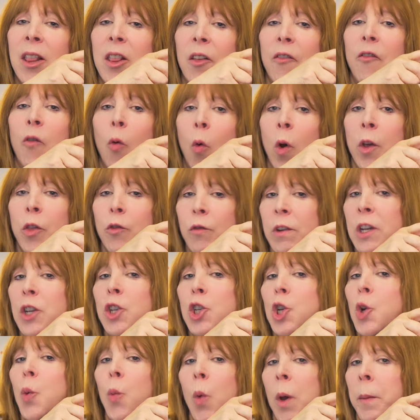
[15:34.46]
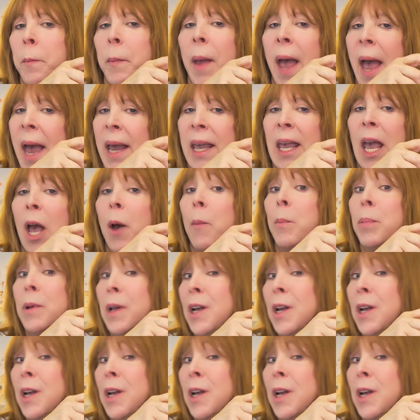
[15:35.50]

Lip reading: the 4-3-2-1 pack out,